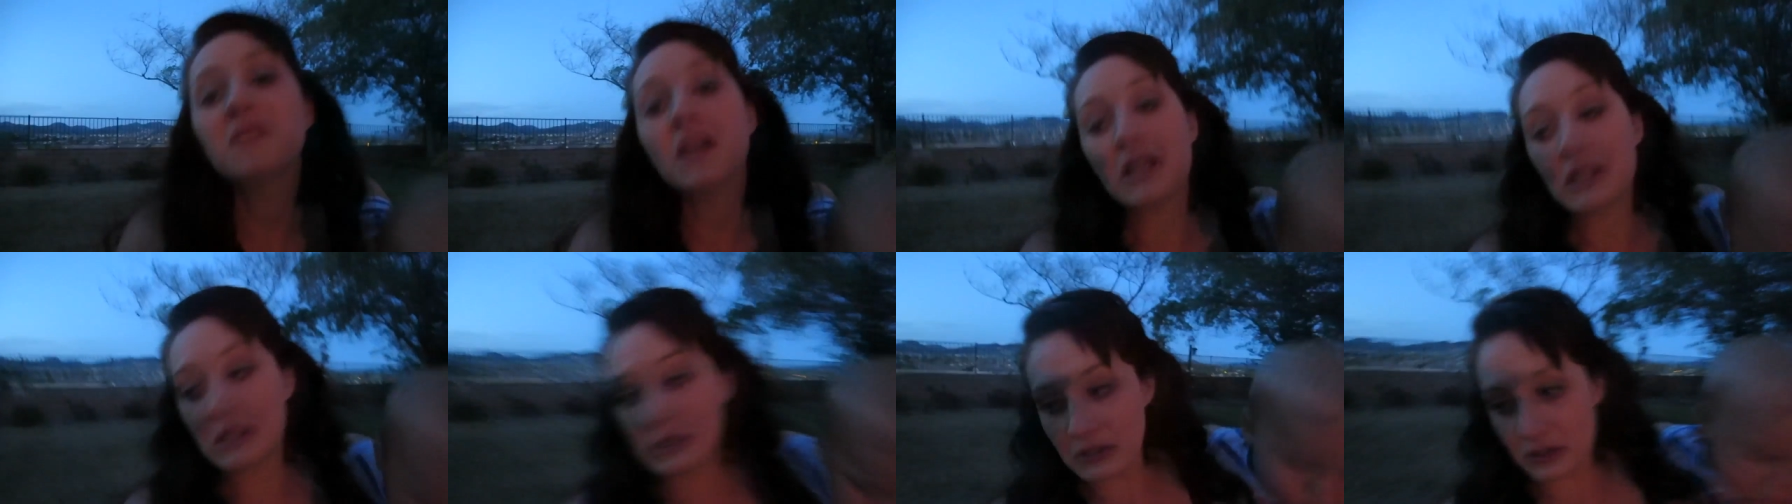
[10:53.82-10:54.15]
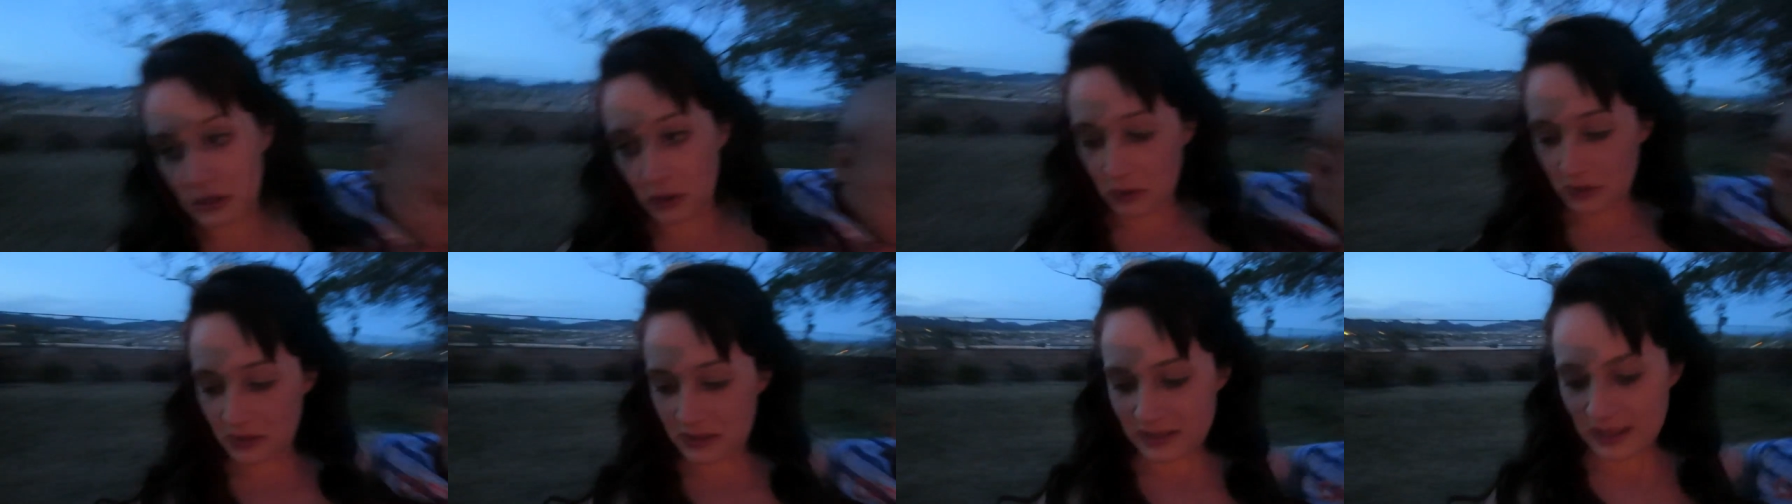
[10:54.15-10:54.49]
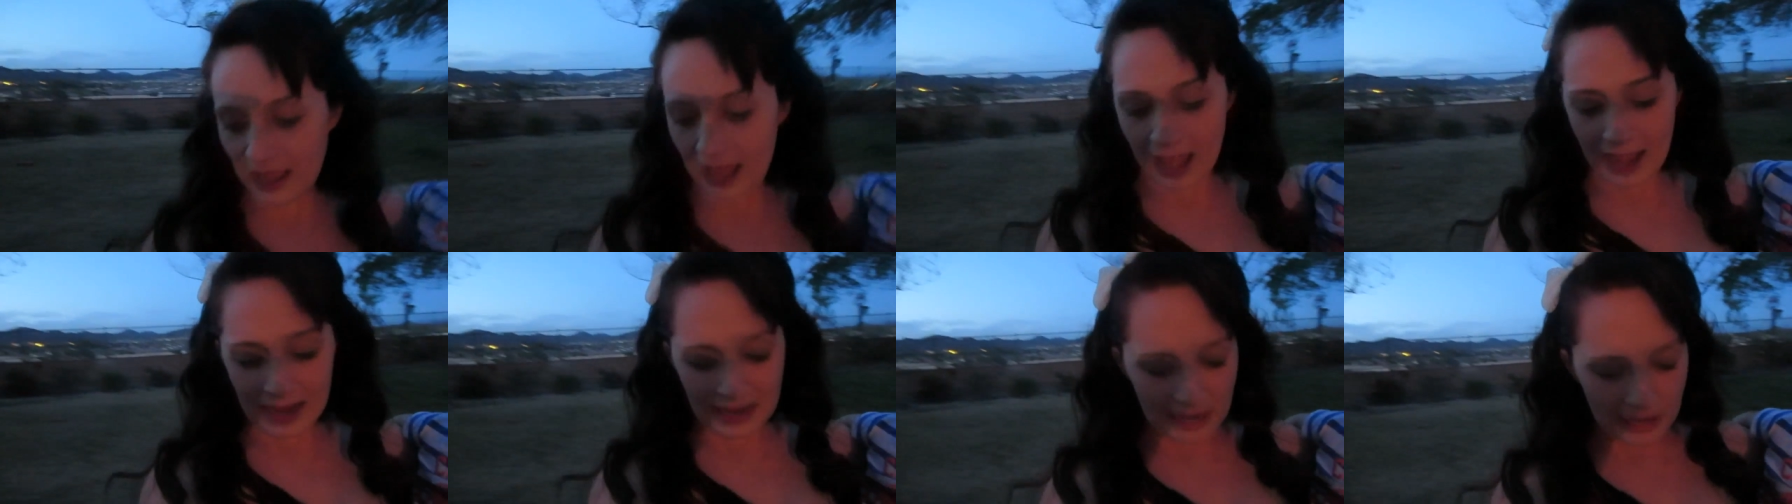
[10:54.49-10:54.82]
That's so sad.
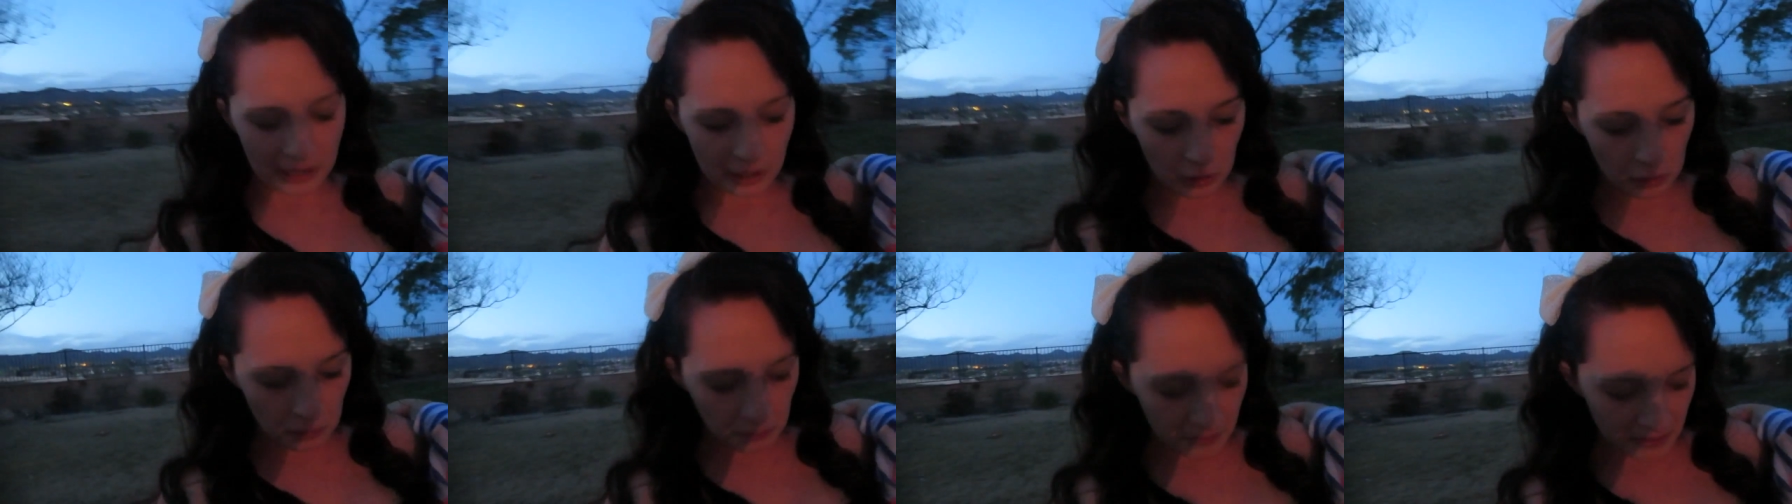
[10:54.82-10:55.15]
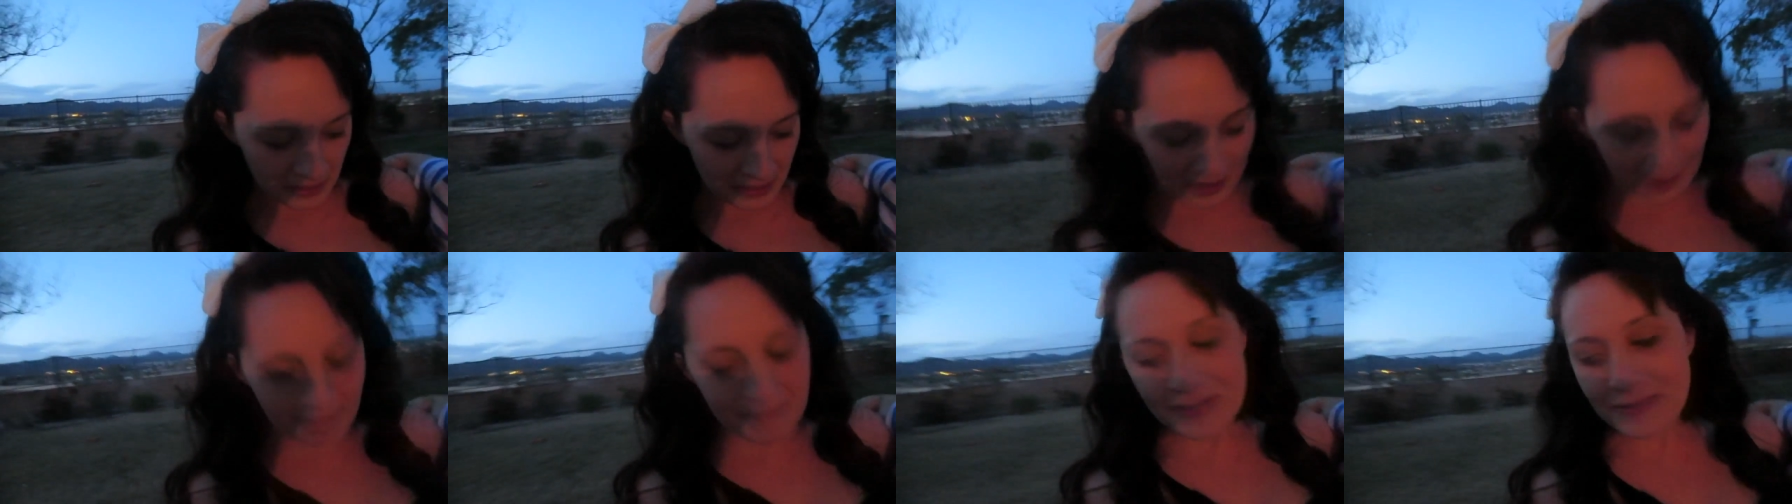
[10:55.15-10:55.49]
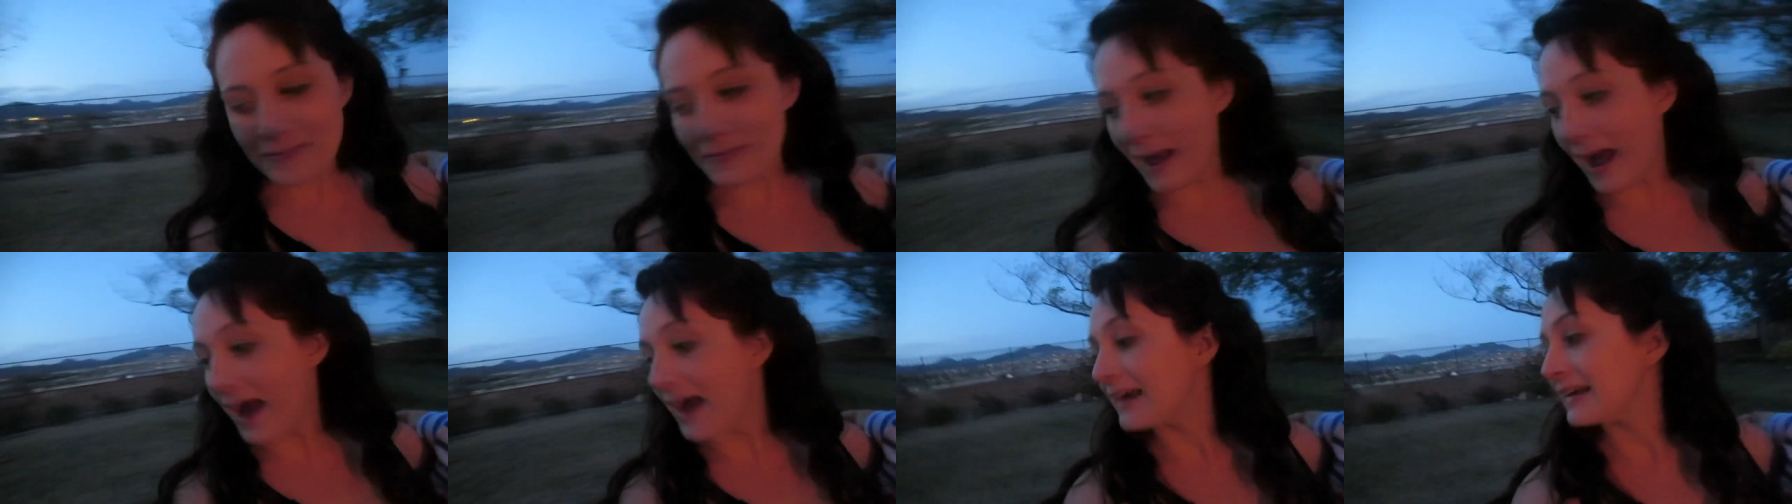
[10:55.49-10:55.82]
I hope he
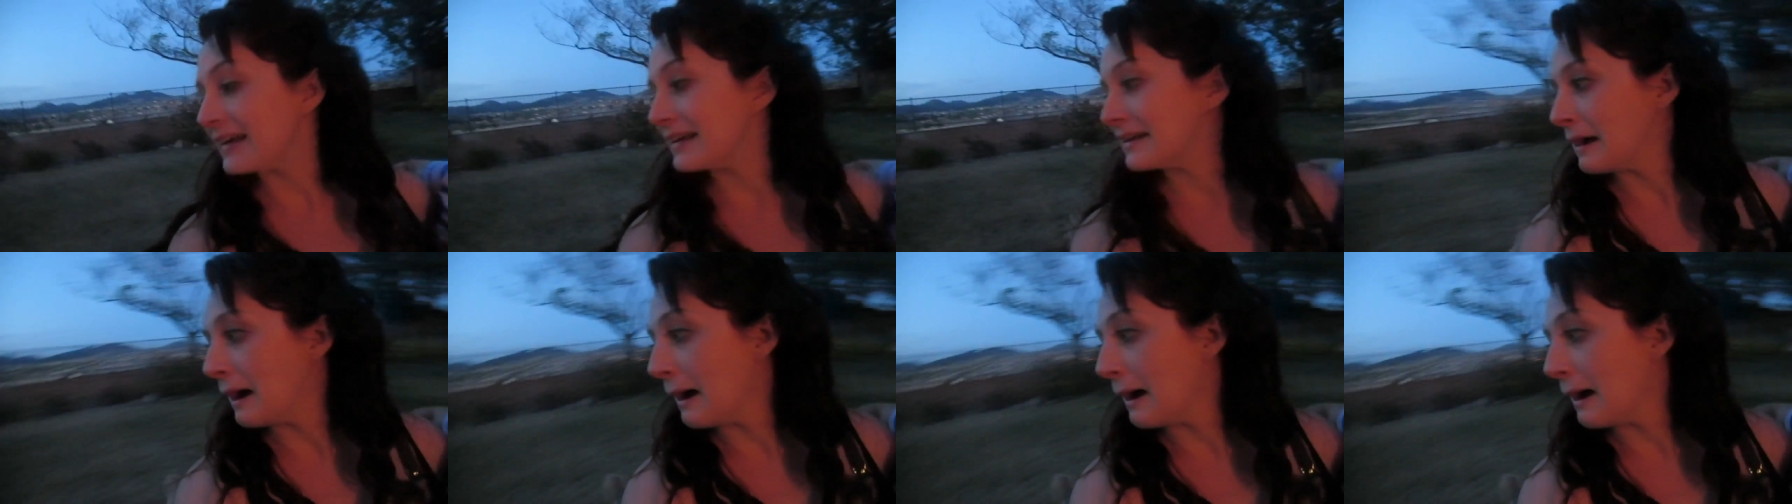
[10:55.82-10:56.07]
comes back.